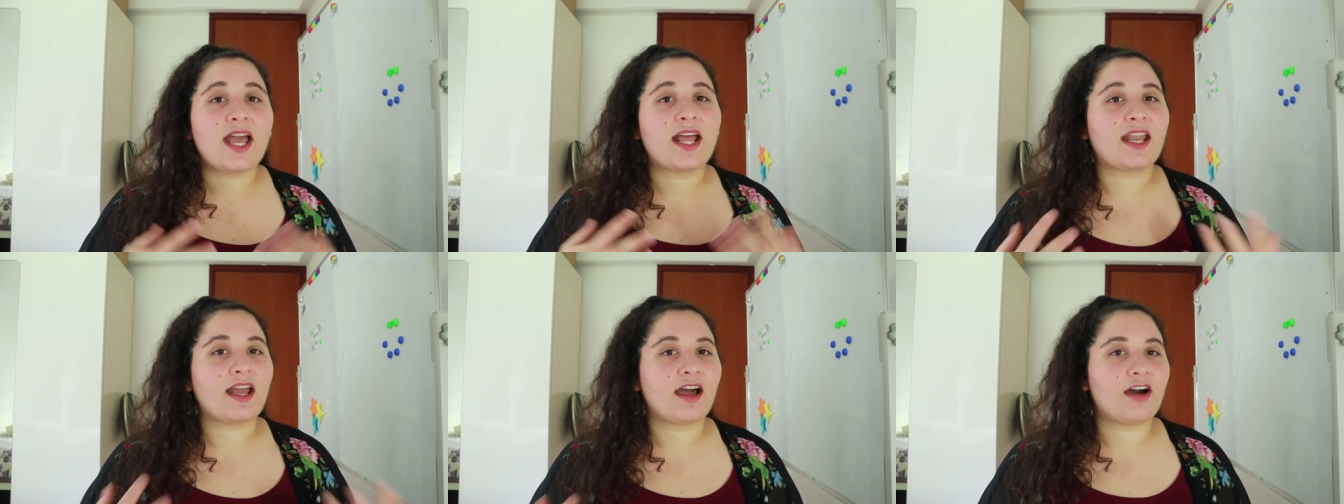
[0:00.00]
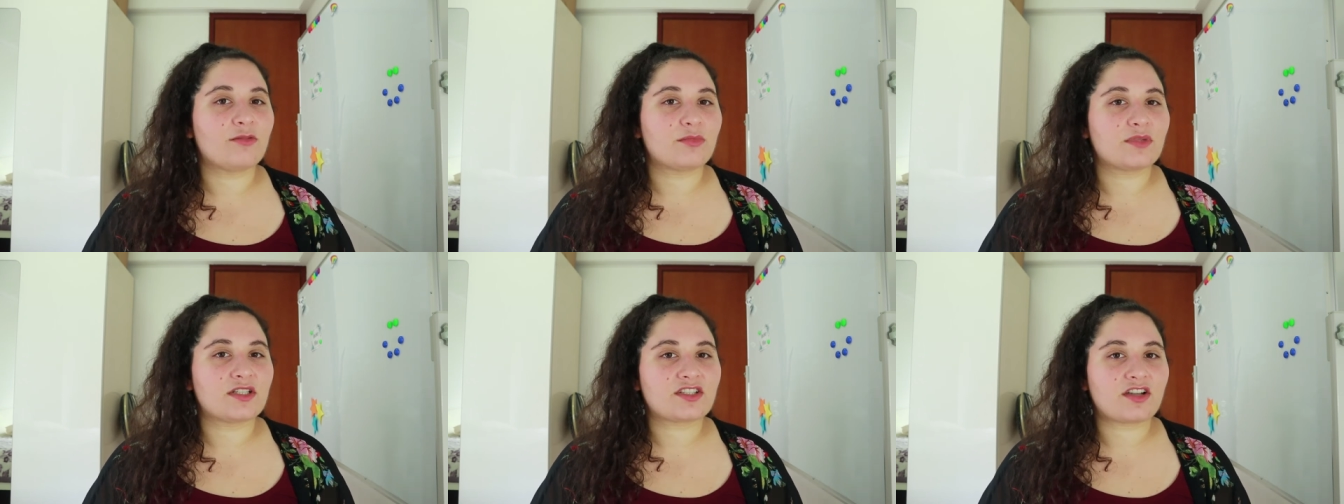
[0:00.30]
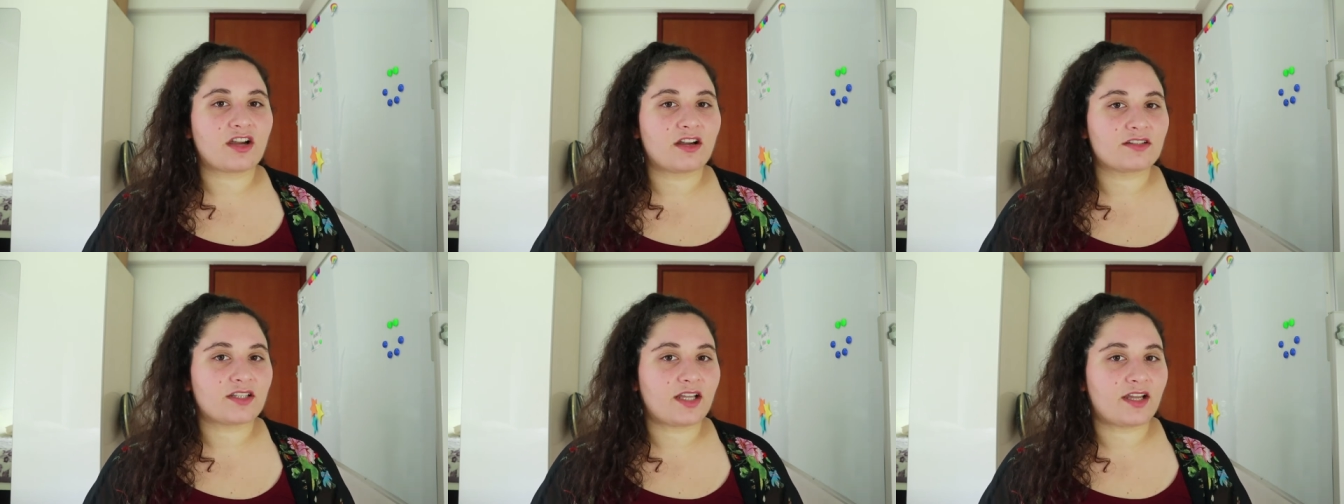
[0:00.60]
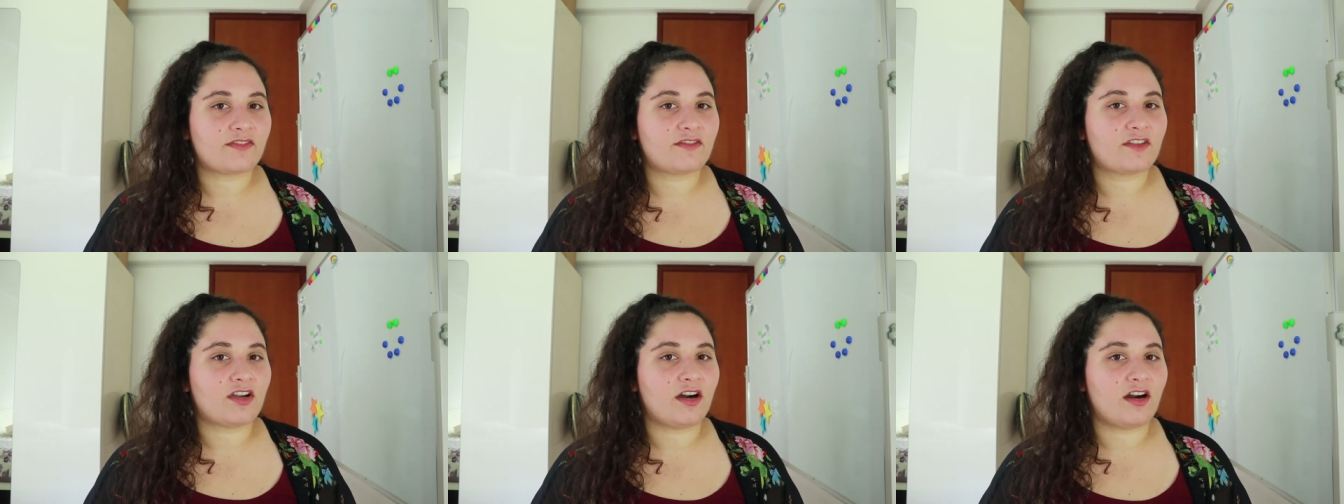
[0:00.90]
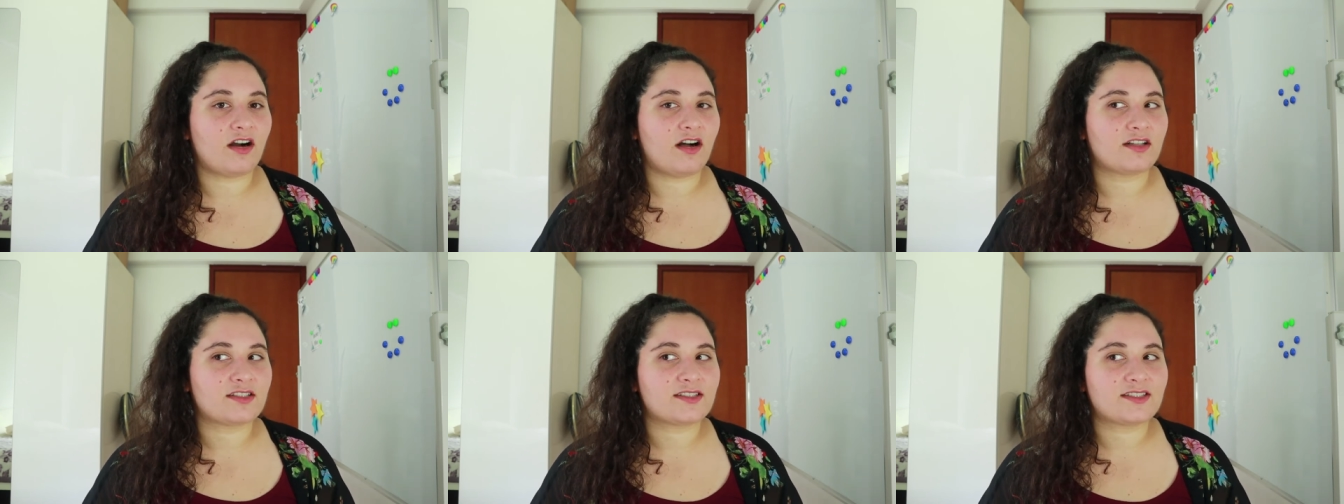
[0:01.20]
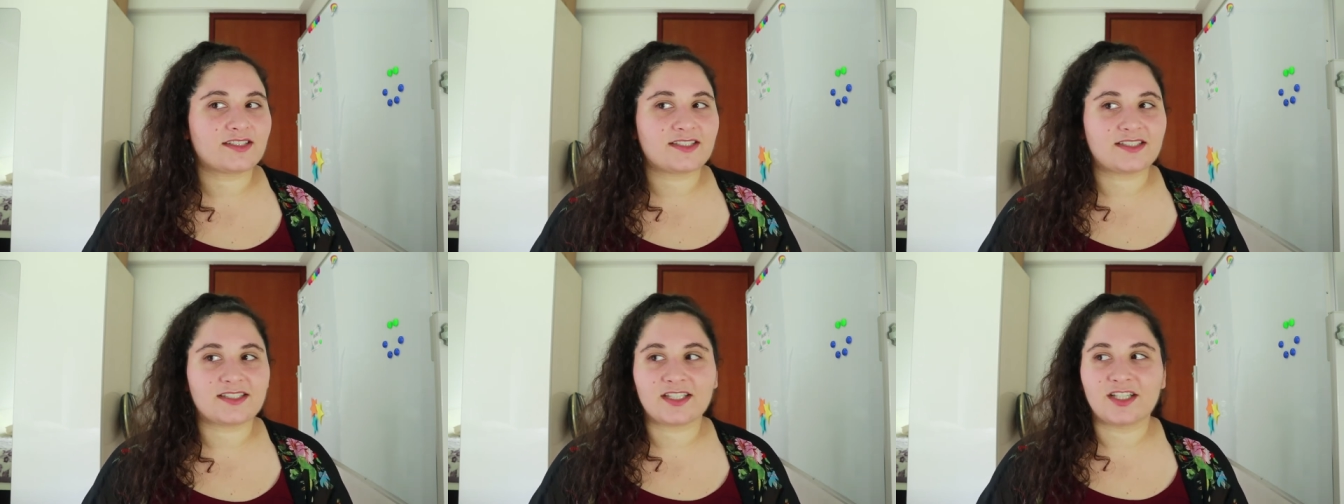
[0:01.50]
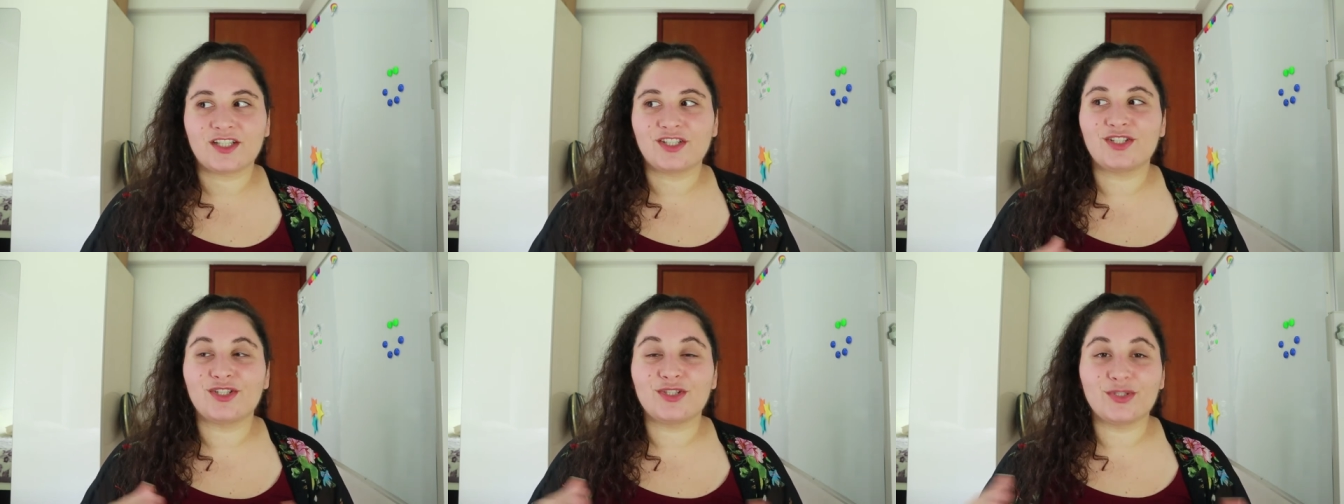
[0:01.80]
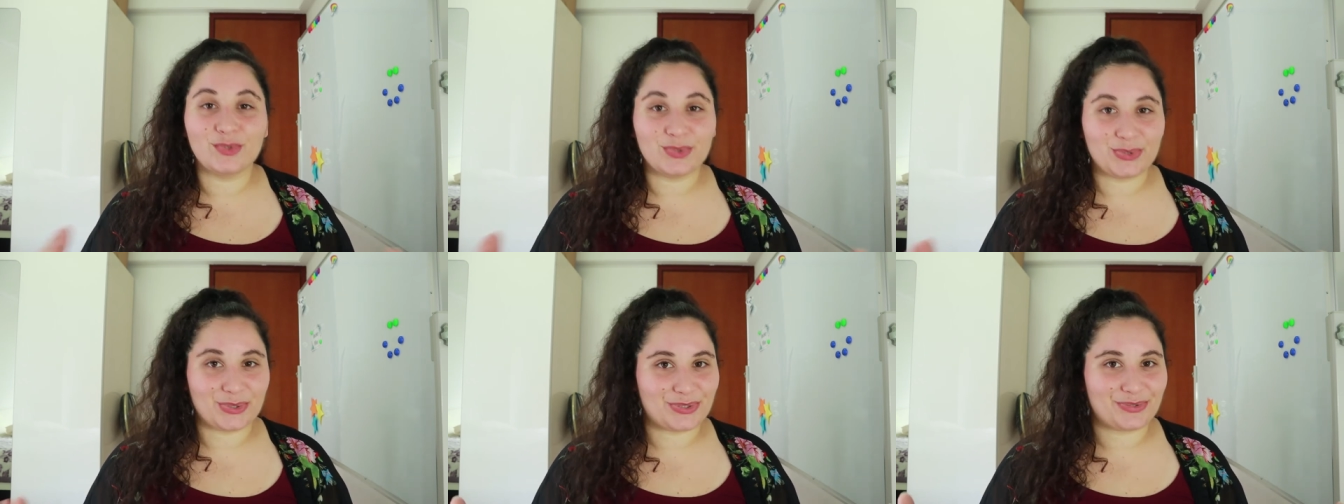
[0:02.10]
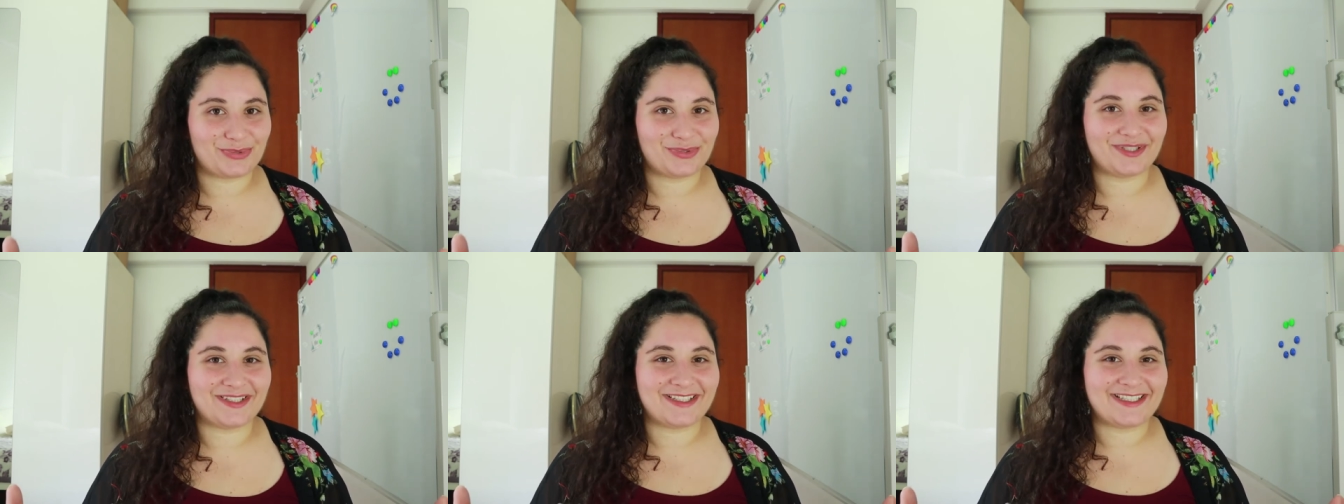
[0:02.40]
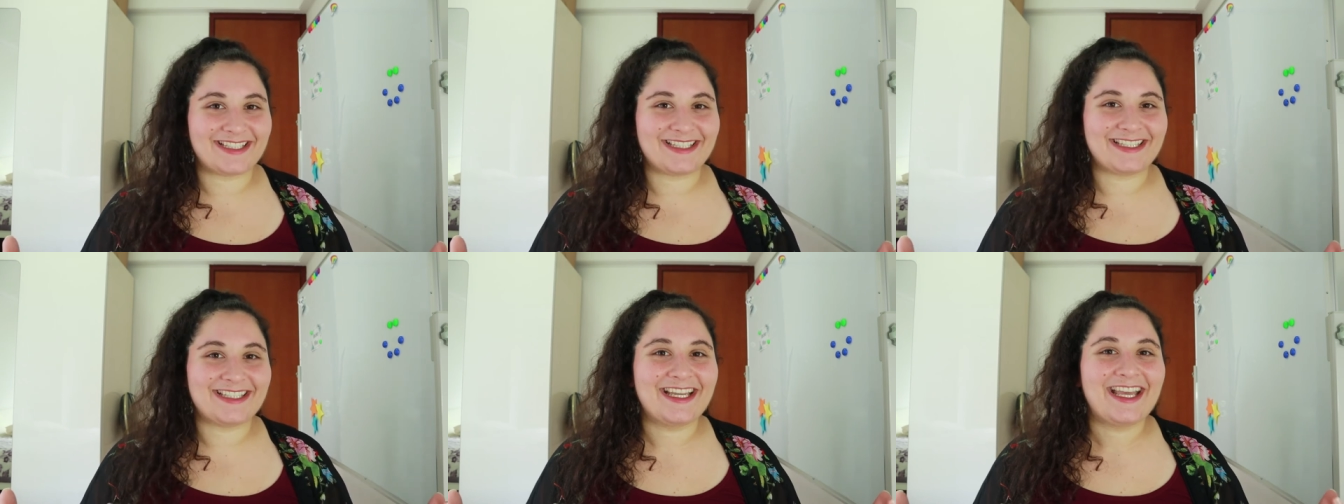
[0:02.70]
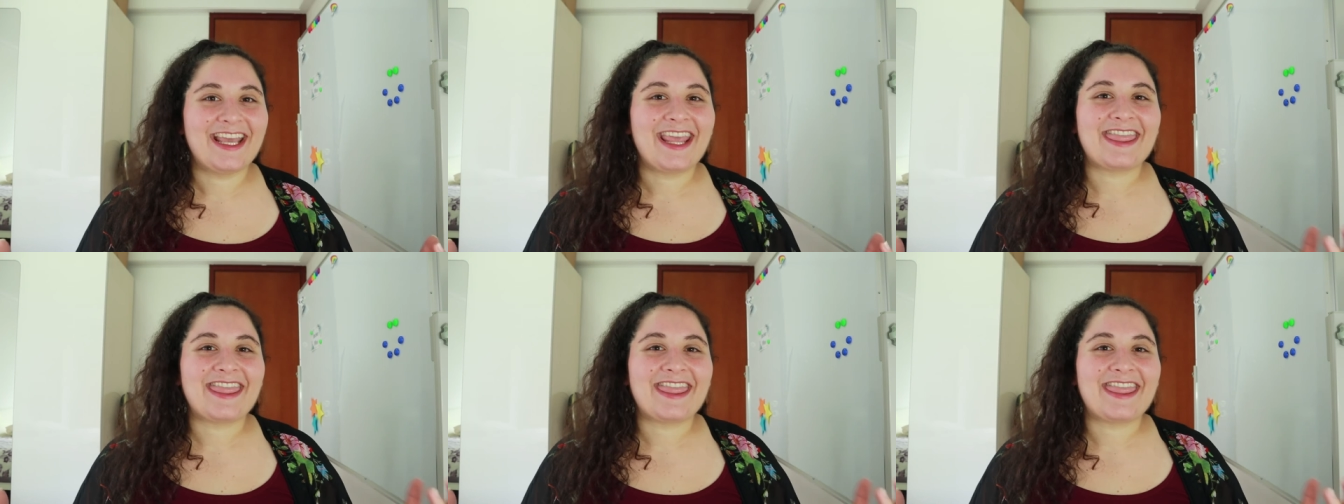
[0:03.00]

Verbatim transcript: and how much our life costs usually.